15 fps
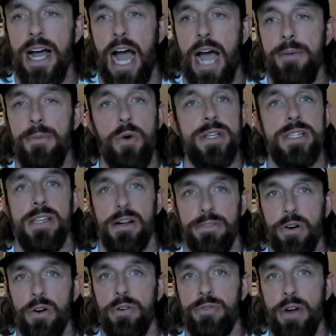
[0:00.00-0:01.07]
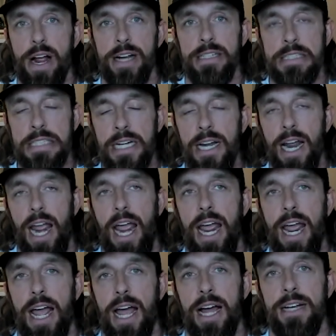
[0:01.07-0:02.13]
I'm always there for a friend,
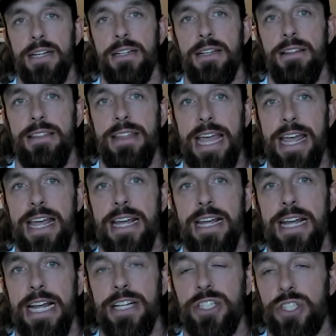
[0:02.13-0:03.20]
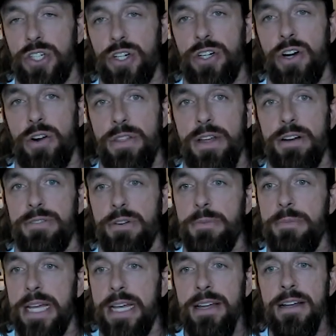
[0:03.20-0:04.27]
and they in turn are there for
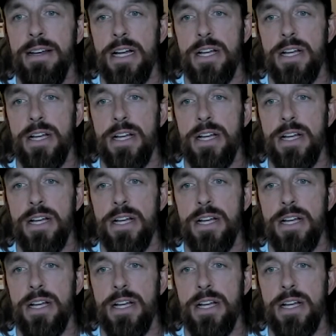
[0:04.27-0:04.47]
me.